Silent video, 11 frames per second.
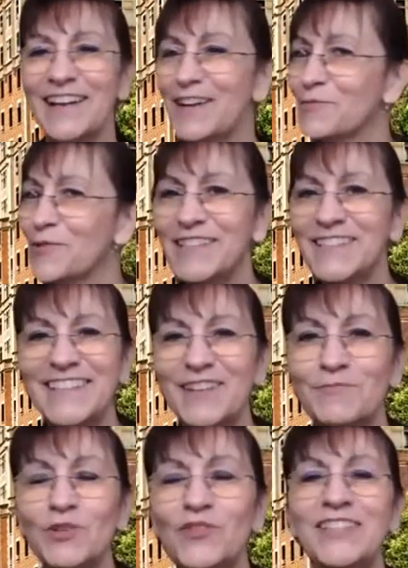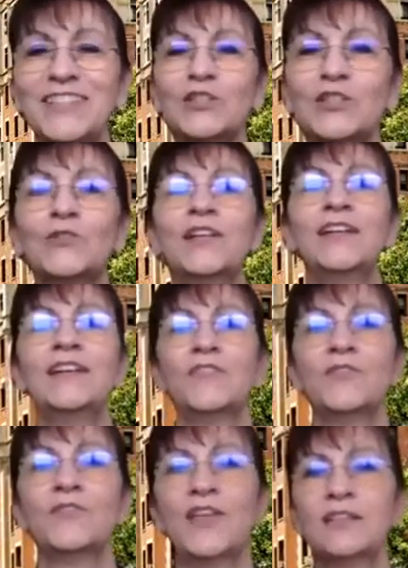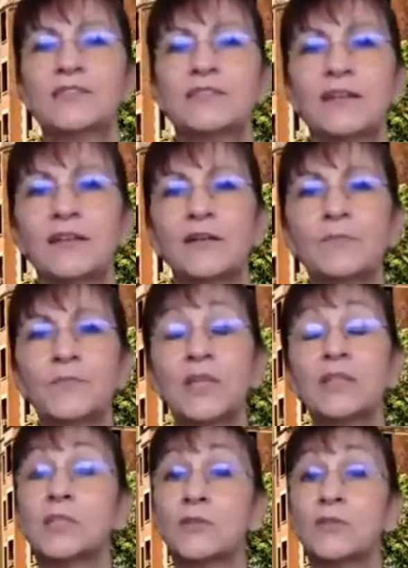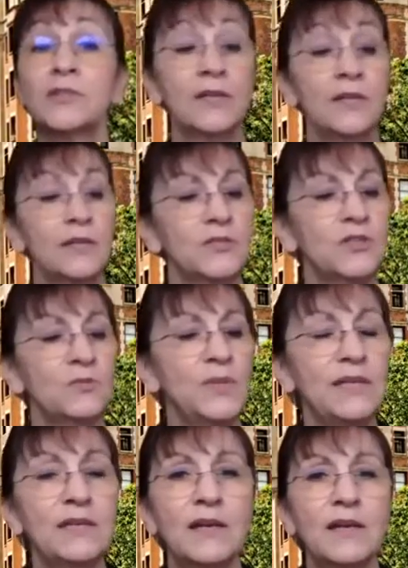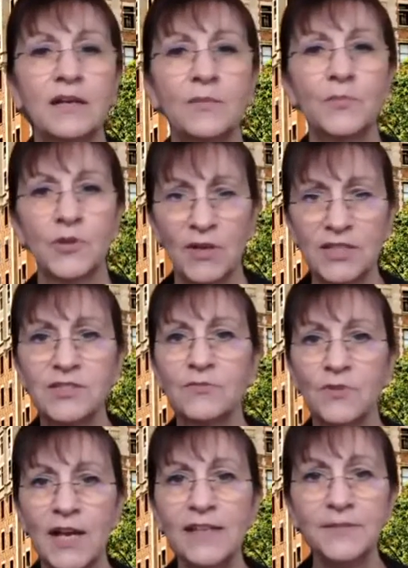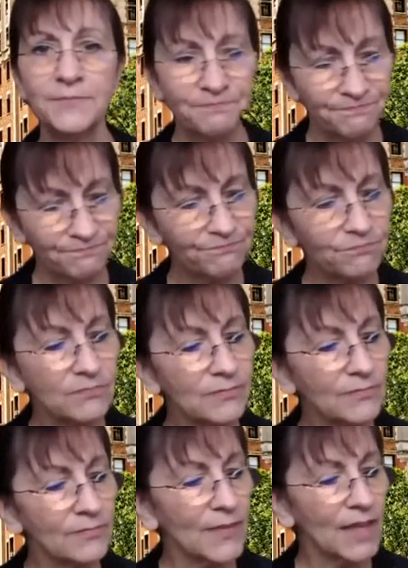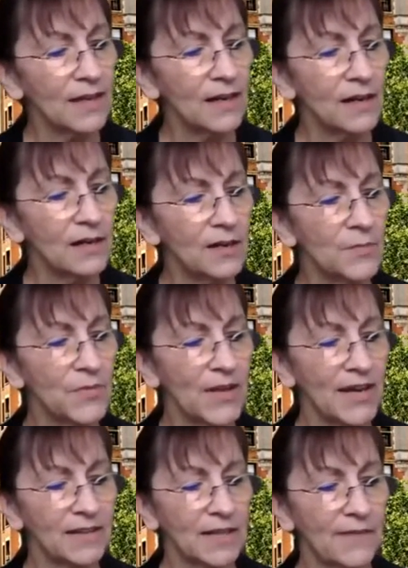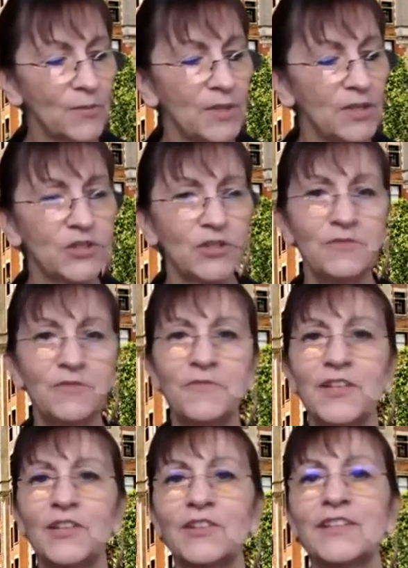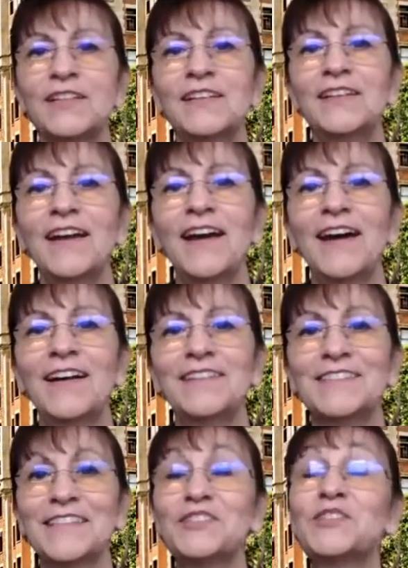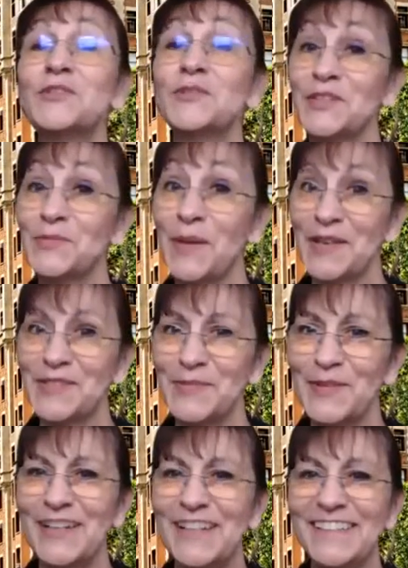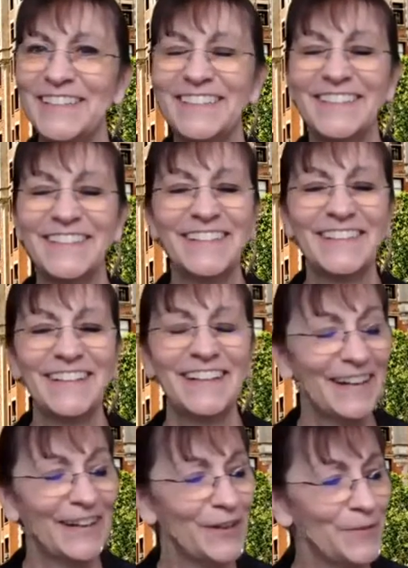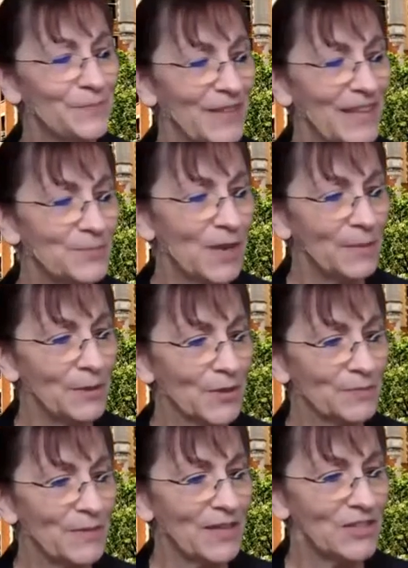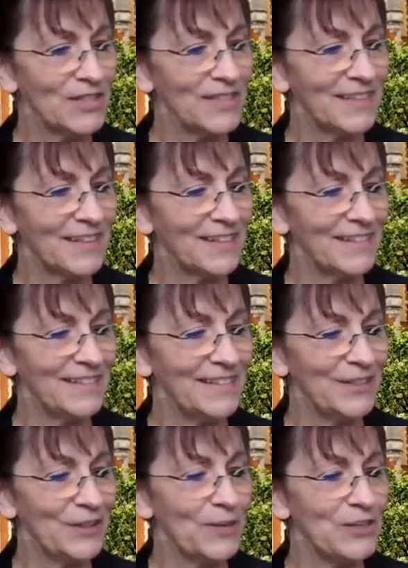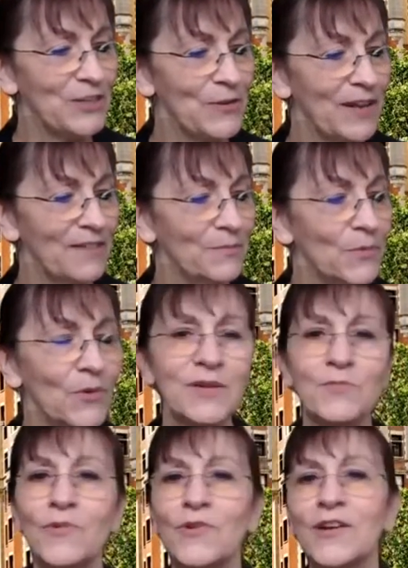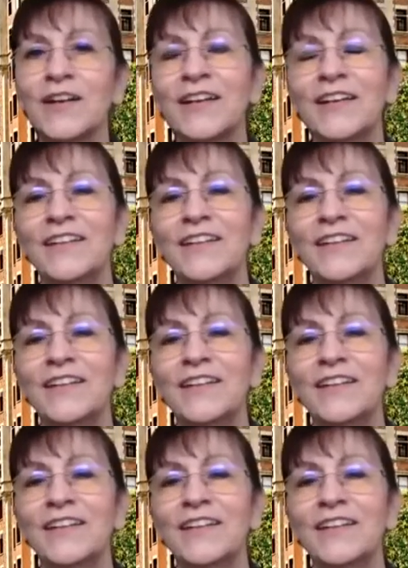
I'm going to now move into, that's considered to be a progressive right that government should fulfill as soon as possible. It's probably worth mentioning that, you know, we do have more and more